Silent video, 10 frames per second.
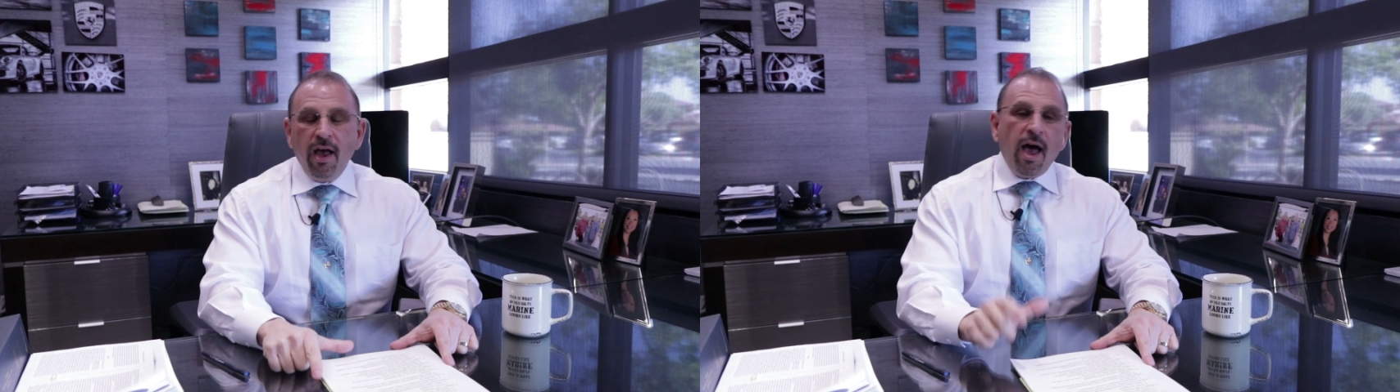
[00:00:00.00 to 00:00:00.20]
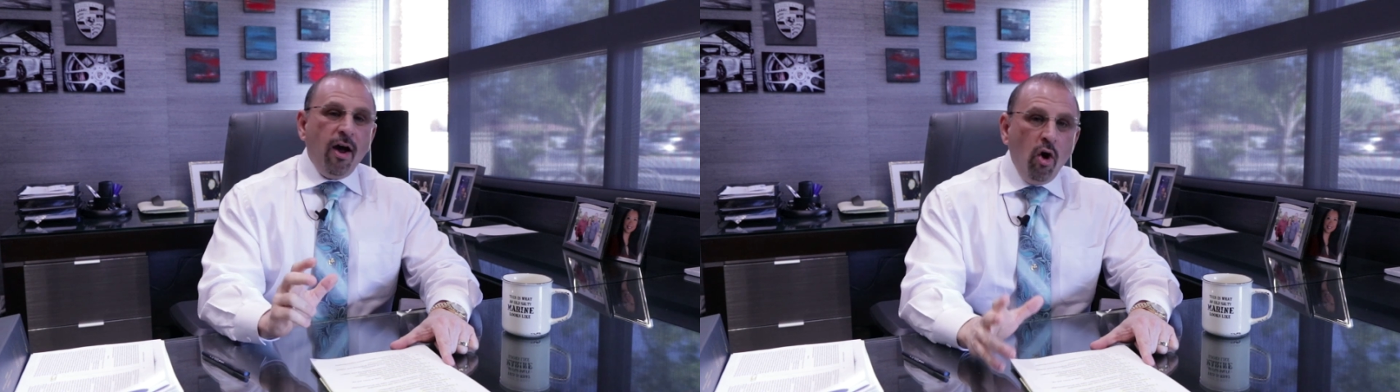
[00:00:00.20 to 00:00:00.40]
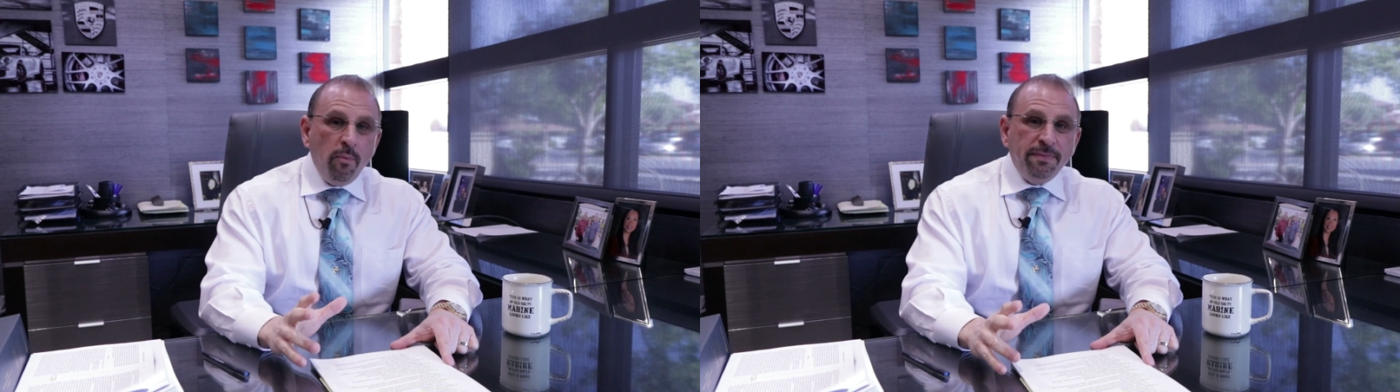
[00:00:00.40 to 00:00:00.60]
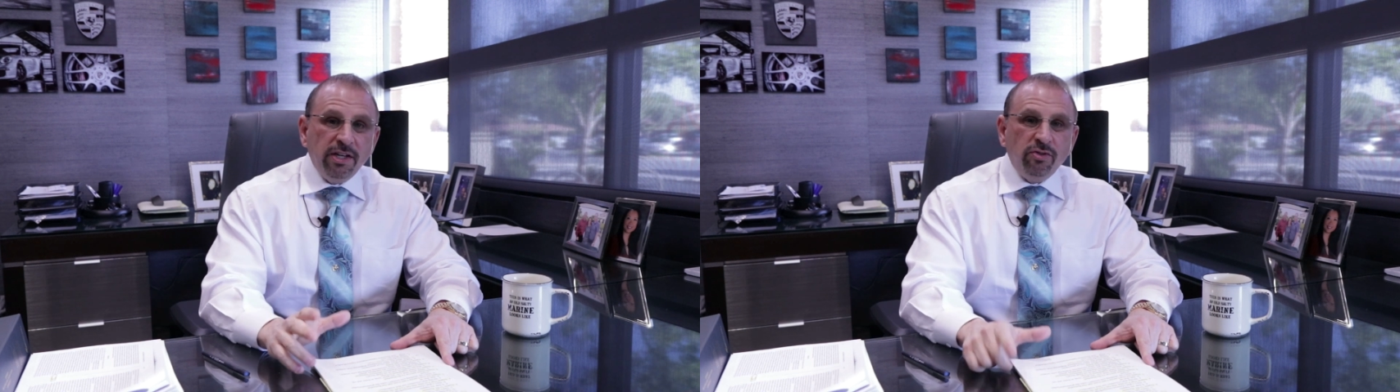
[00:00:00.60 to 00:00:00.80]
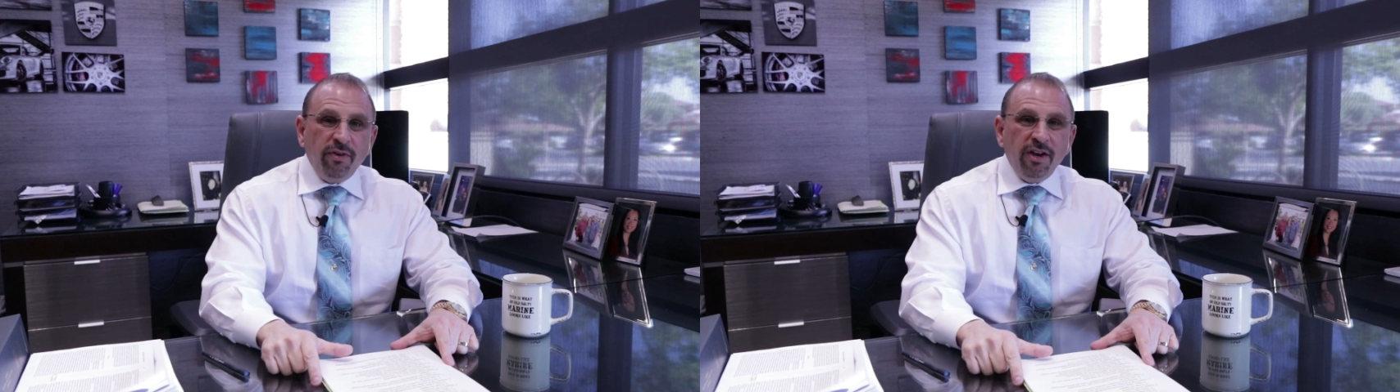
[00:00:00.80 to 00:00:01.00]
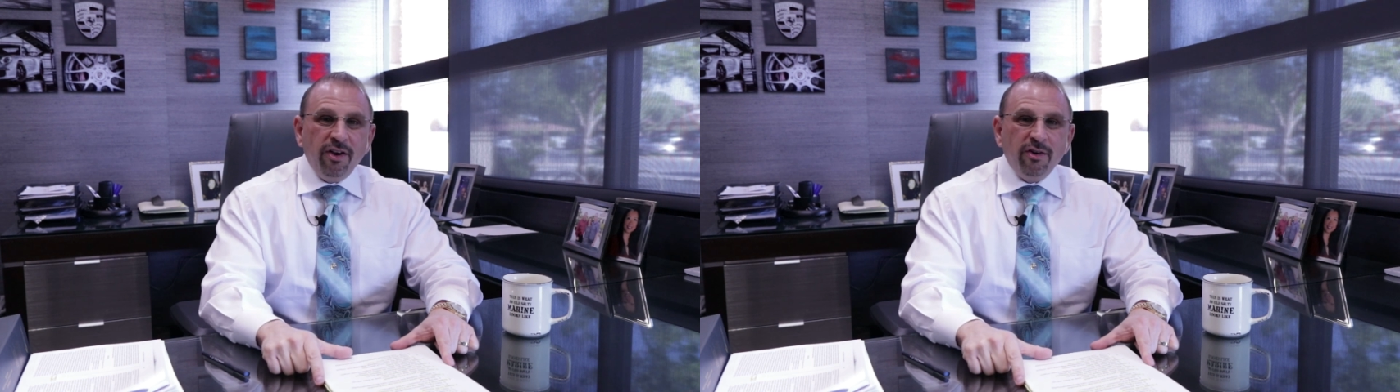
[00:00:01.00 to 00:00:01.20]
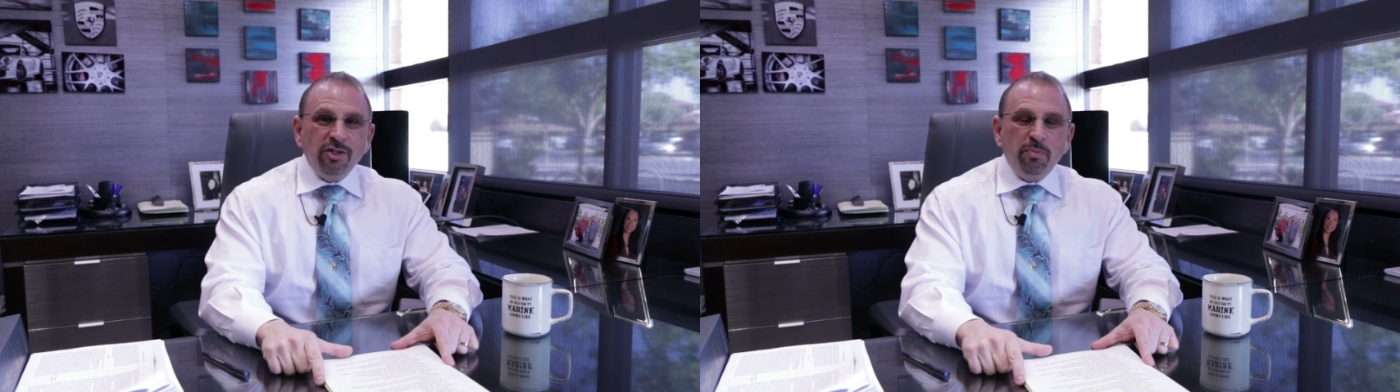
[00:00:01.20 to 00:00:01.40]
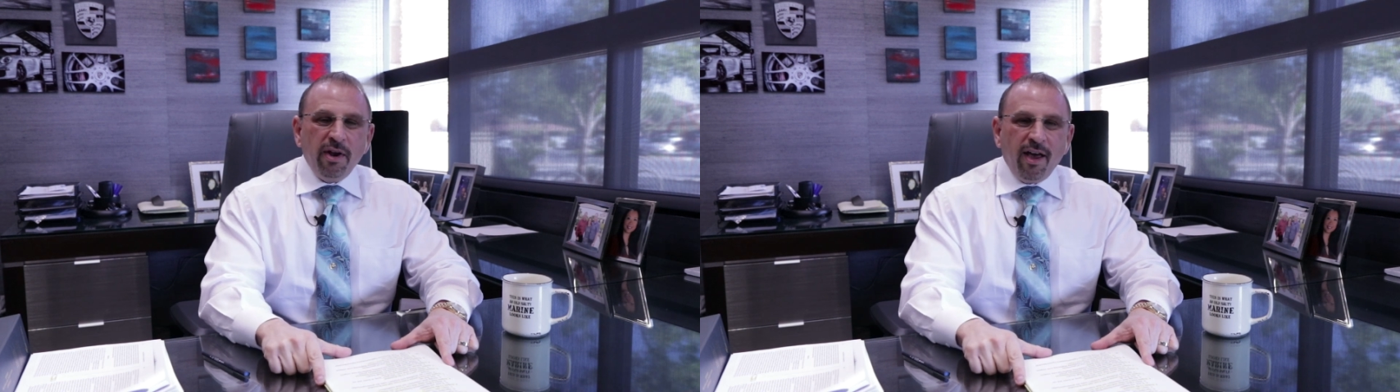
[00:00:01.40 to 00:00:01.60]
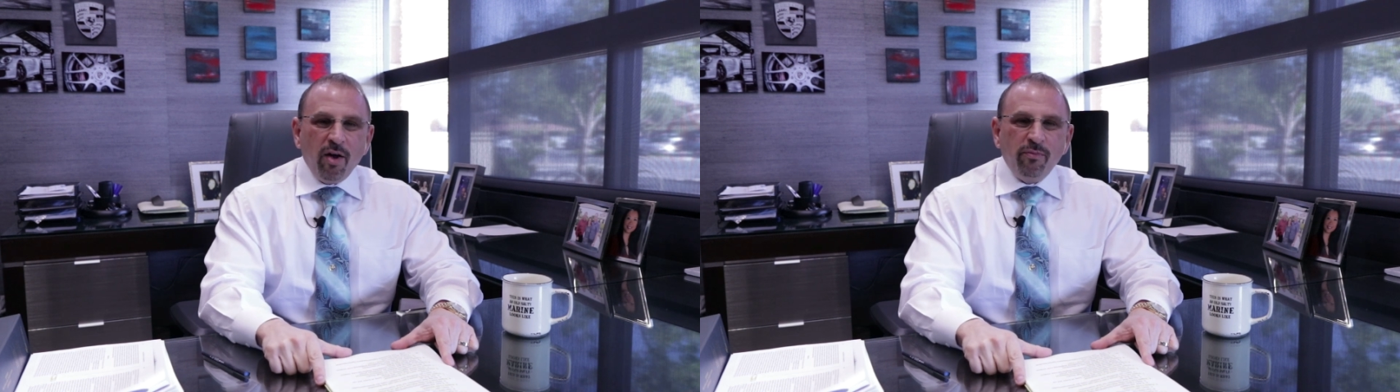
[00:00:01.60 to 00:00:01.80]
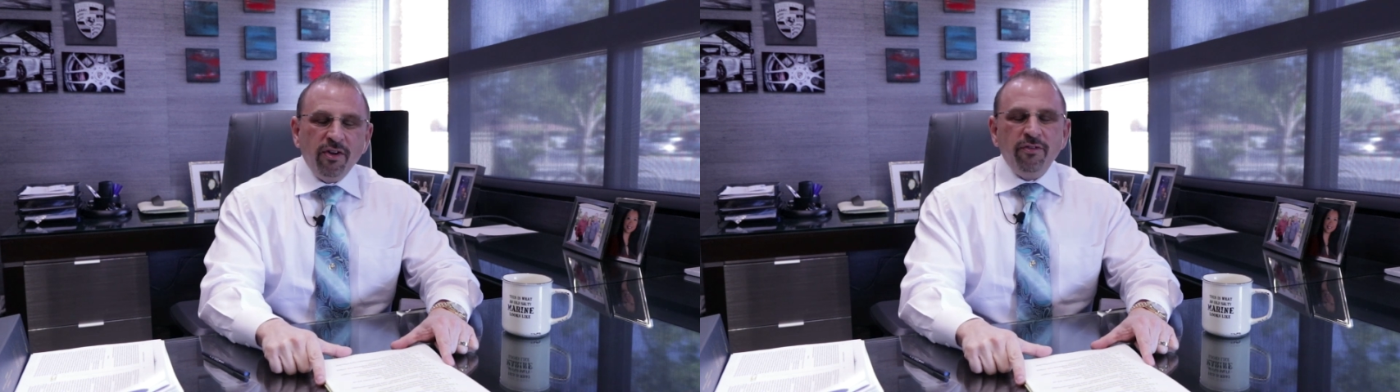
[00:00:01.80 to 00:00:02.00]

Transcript: I hope this video has been helpful.